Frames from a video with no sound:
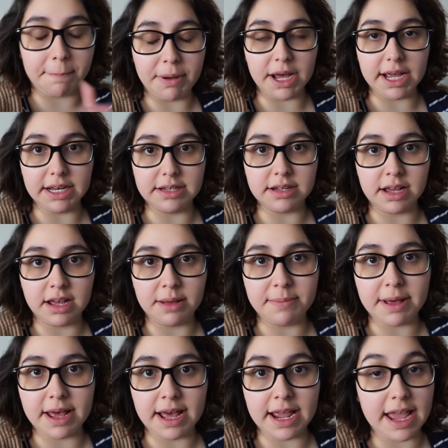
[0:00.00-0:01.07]
but
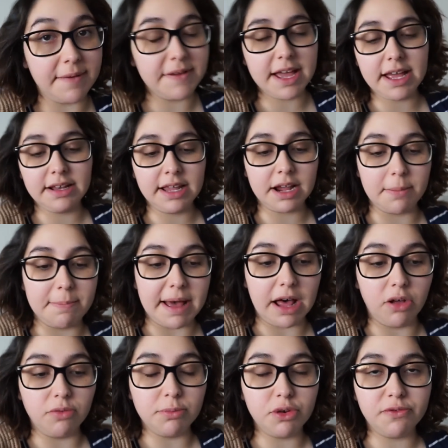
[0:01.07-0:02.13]
um, I haven't had like a
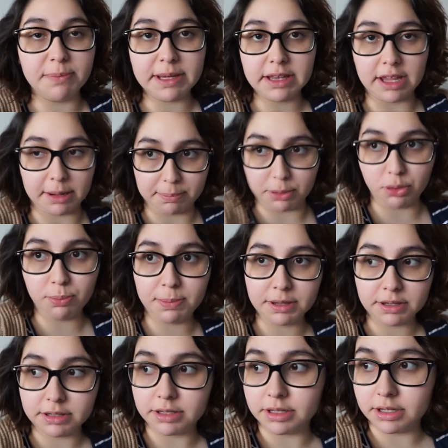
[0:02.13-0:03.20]
bowel movement like poop
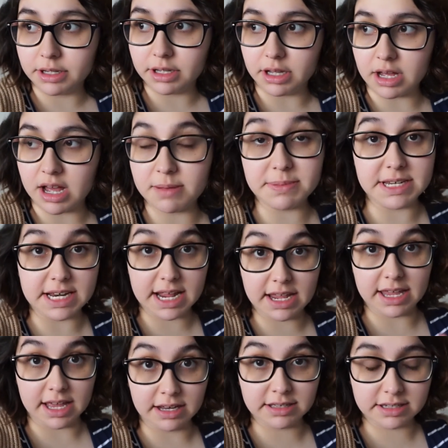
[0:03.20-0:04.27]
um,
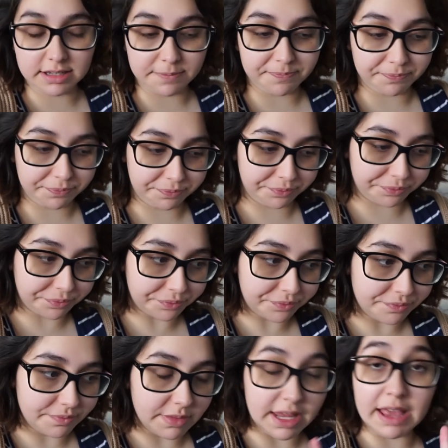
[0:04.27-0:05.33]
today yet.
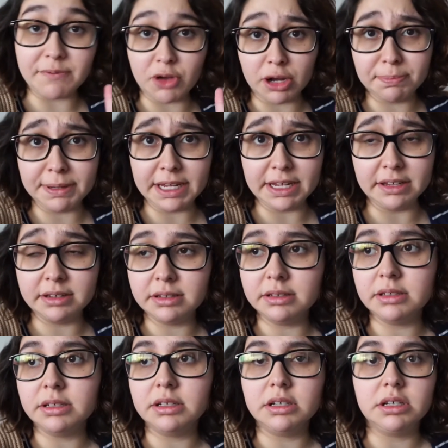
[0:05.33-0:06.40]
I've gone pee,
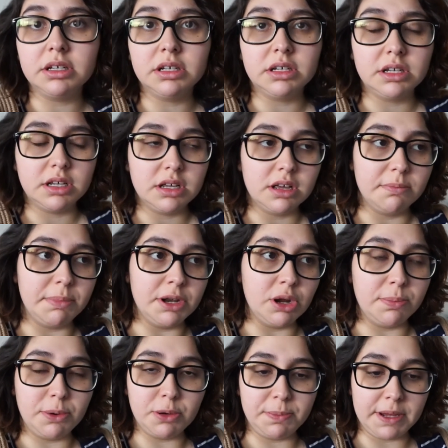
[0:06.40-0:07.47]
but
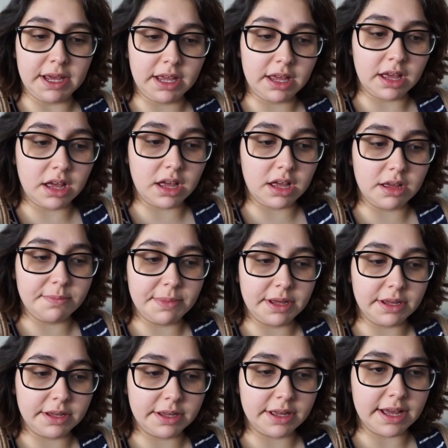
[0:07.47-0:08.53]
no poop yet. Um,
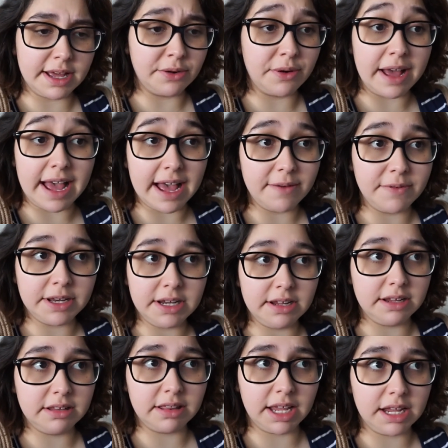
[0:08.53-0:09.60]
I don't have
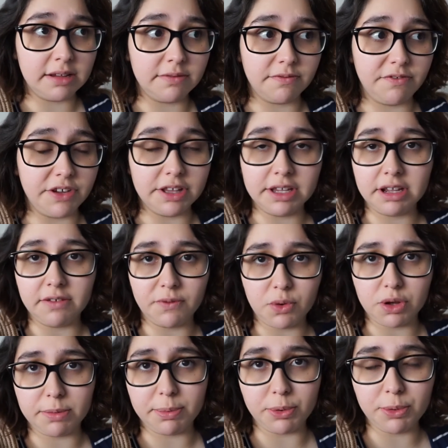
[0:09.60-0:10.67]
any like feeling of
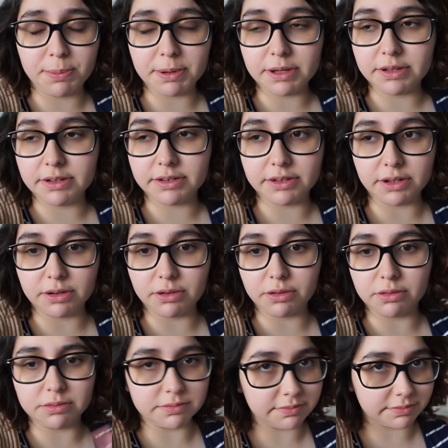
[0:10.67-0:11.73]
going poop,
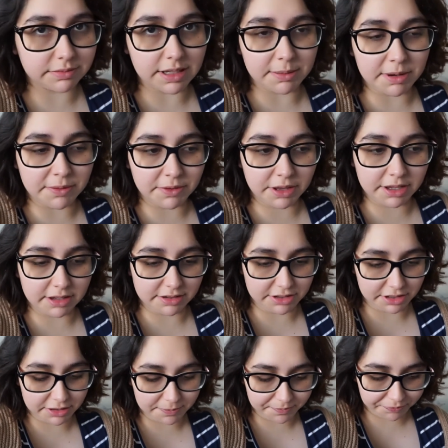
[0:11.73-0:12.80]
so I'm not really
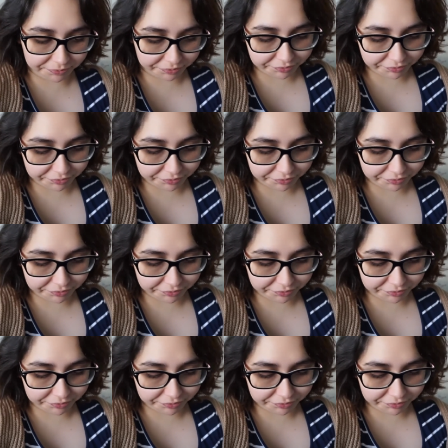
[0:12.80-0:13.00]
concerned.